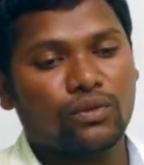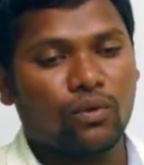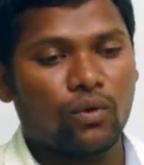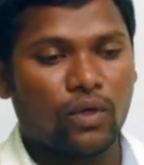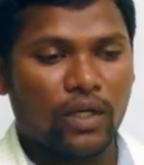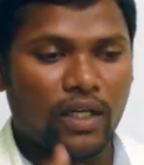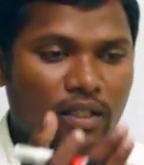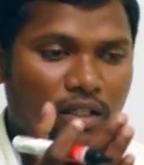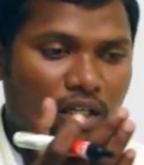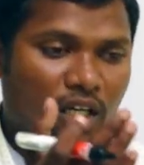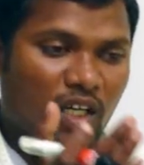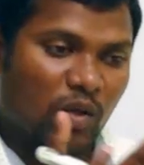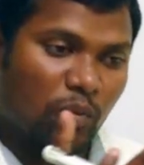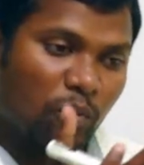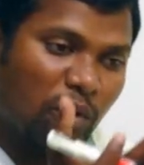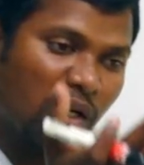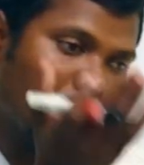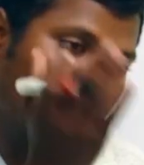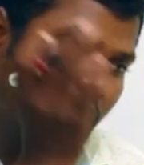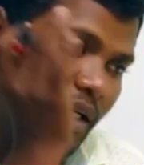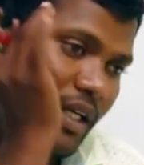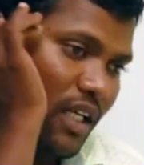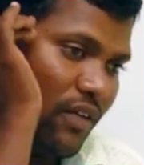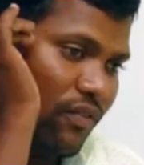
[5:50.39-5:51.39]
Okay, that may
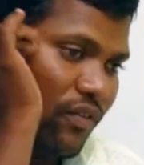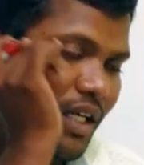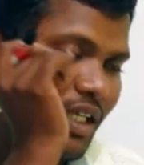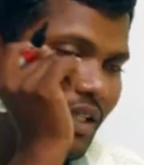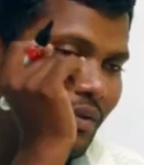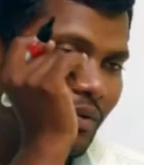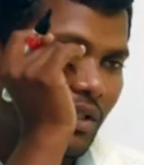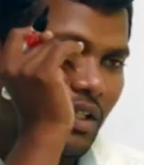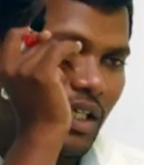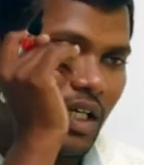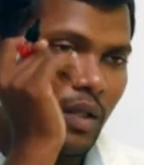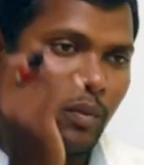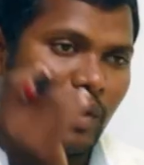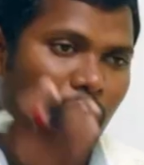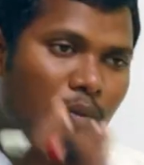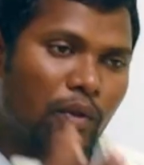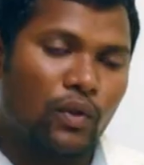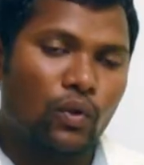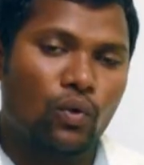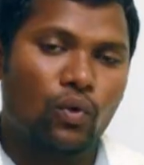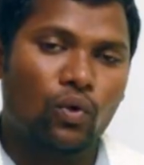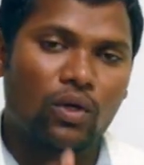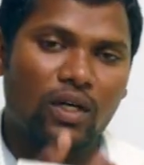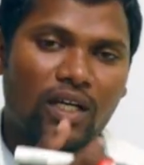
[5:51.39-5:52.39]
be different, that may be
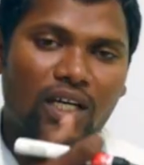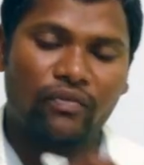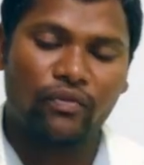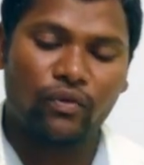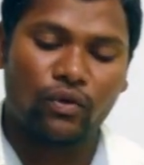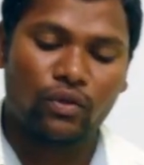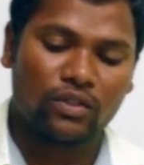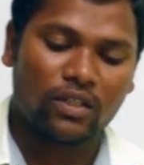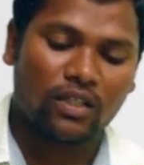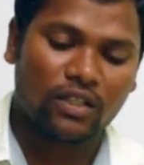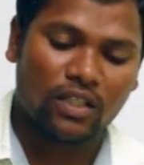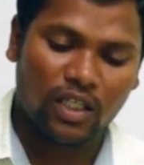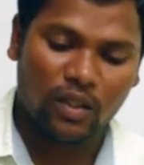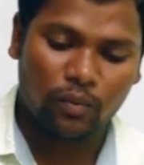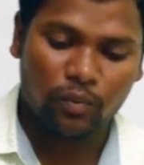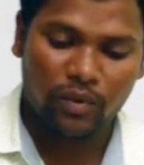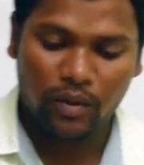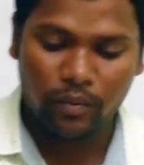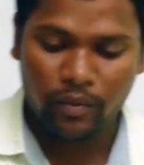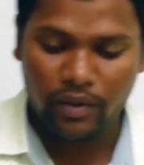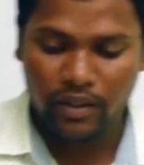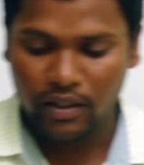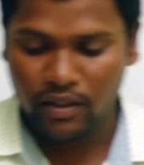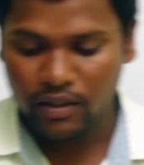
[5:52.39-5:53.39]
nuclear force, or that
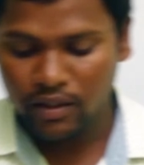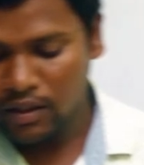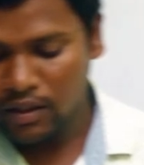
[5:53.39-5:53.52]
may be